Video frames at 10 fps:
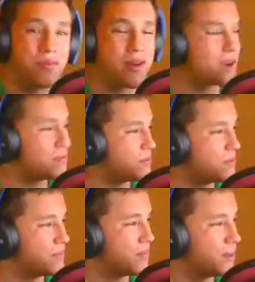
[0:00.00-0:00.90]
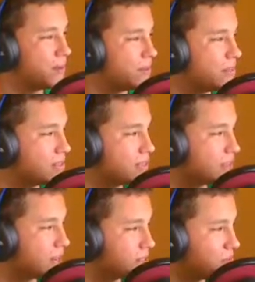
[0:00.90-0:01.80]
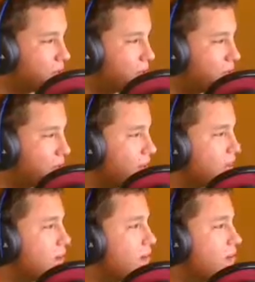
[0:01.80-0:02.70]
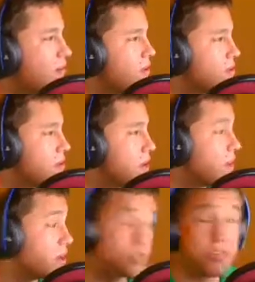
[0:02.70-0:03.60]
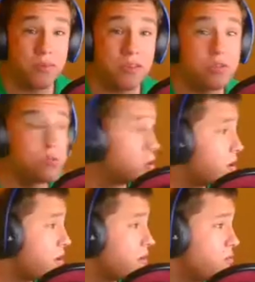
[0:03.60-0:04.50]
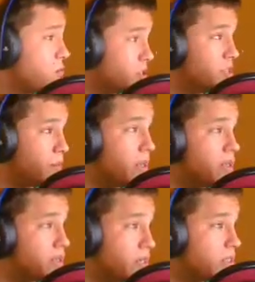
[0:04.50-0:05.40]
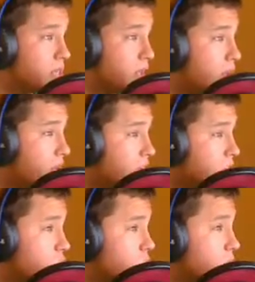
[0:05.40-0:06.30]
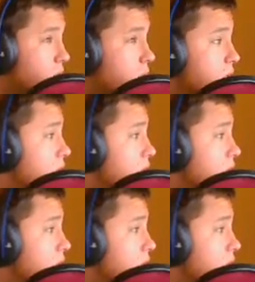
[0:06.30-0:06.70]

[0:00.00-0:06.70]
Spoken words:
I'm proud of them. You know, that's actually pretty good thinking. It's becoming a legitimate sport in which it means it needs to have actual.